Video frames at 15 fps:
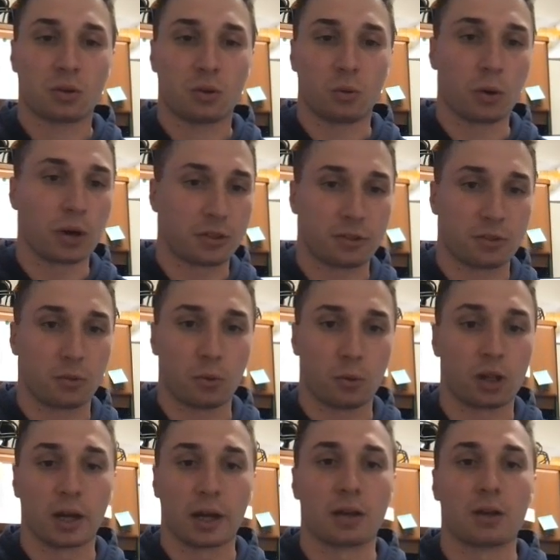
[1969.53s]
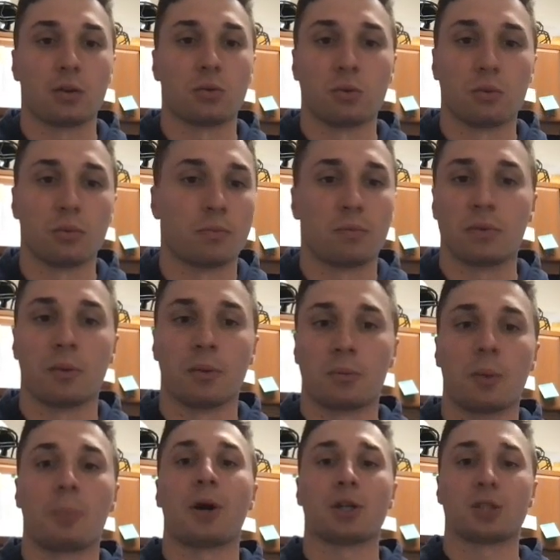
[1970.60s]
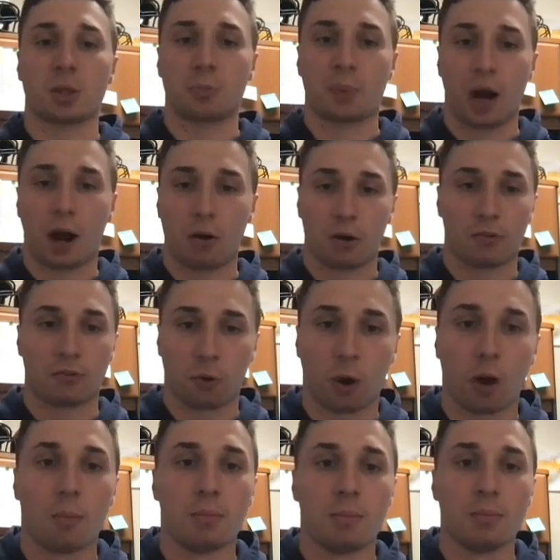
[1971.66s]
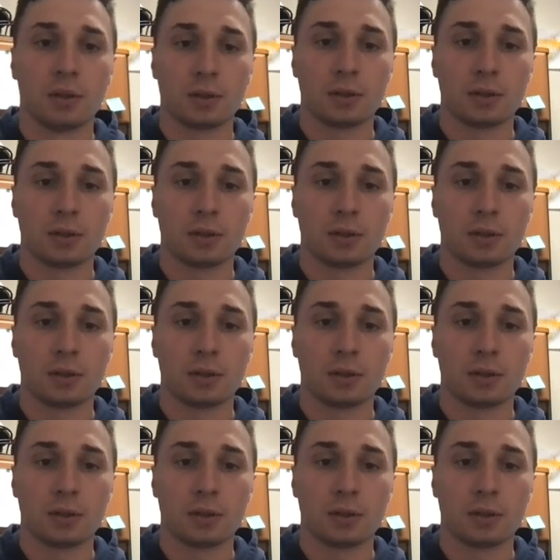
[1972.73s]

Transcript: with like the punching power from